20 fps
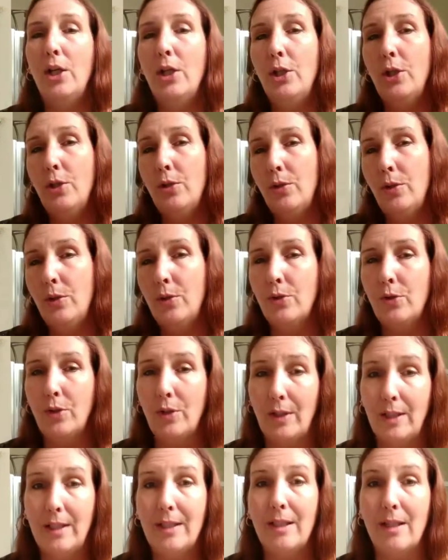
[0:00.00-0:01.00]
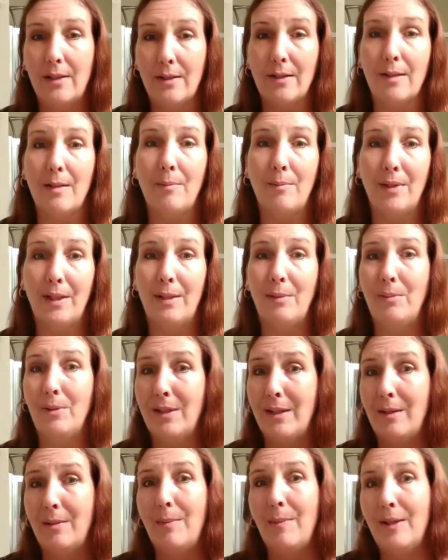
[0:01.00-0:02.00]
You usually tell somebody
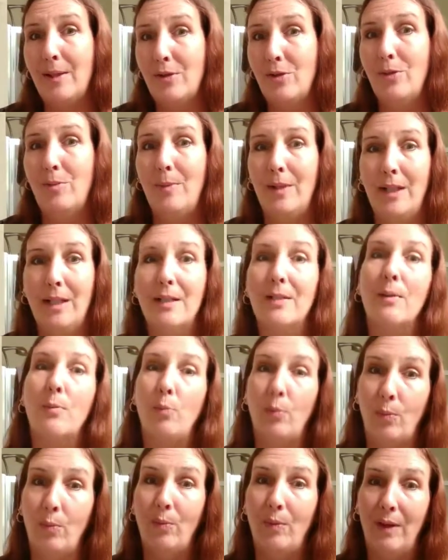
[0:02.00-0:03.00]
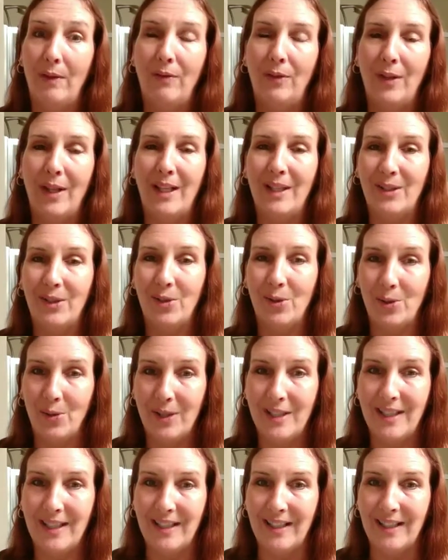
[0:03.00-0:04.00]
within about 2 minutes if you liked it or
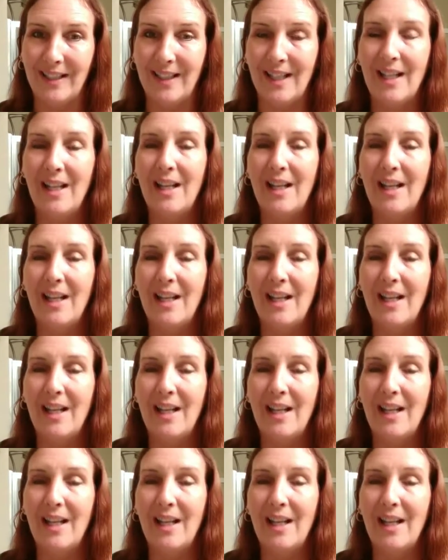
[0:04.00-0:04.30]
didn't.